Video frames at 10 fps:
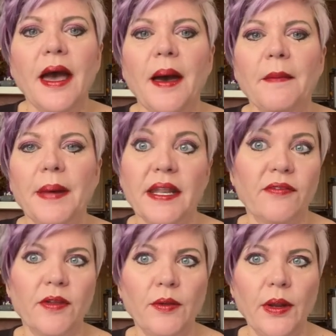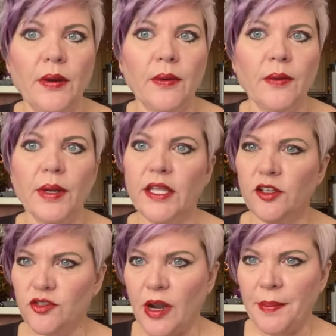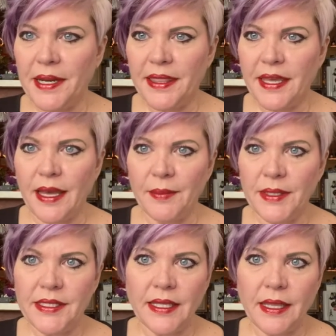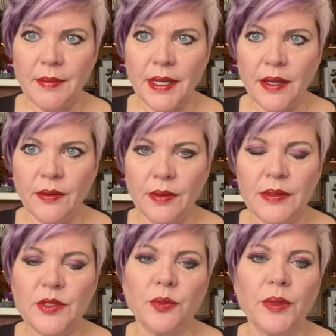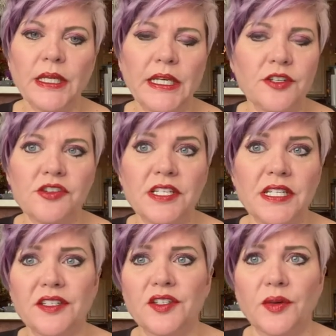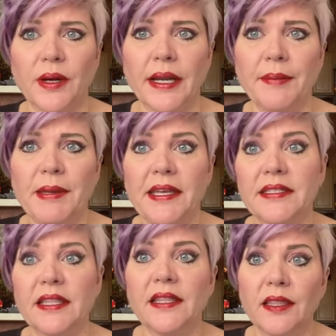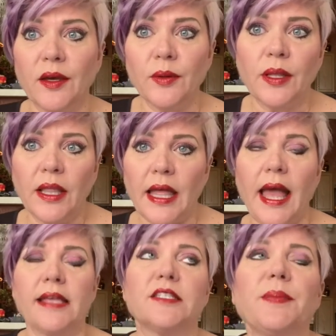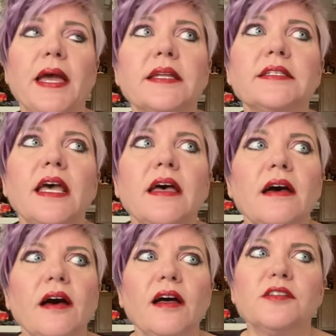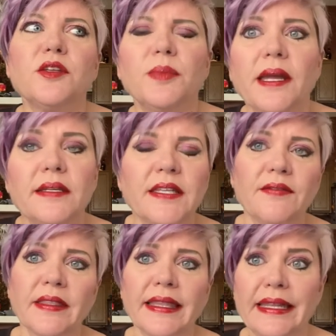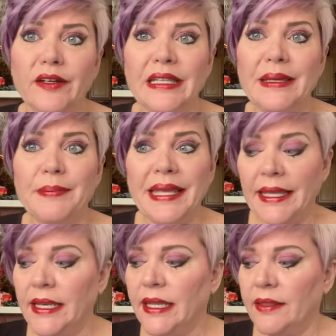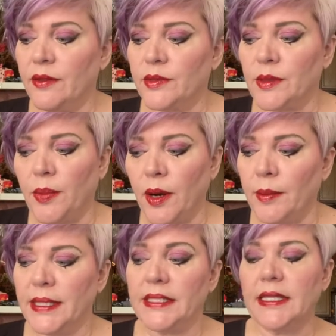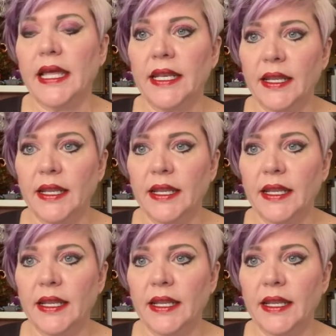But if you know, can you drop it in the comments and let me know? It was a really interesting story because the local aspect, also because I've literally been in those apartments that